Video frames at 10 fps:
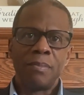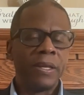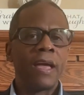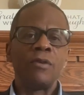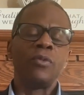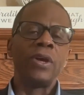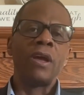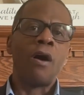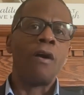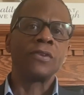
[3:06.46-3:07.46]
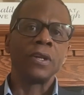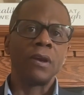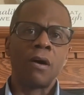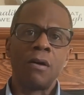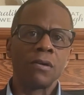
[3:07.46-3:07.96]
But yet we often
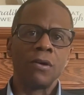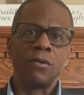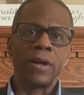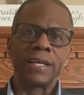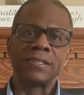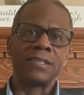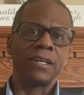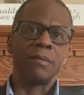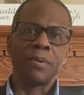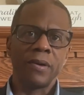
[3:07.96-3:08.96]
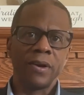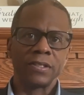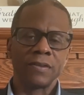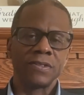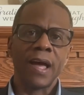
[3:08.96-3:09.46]
all go extended
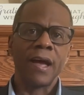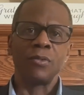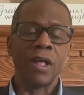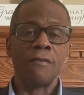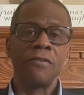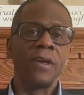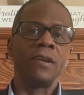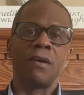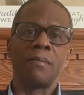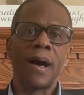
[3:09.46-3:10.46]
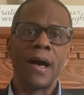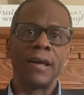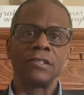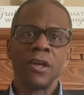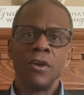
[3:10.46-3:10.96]
periods of time without feeding our minds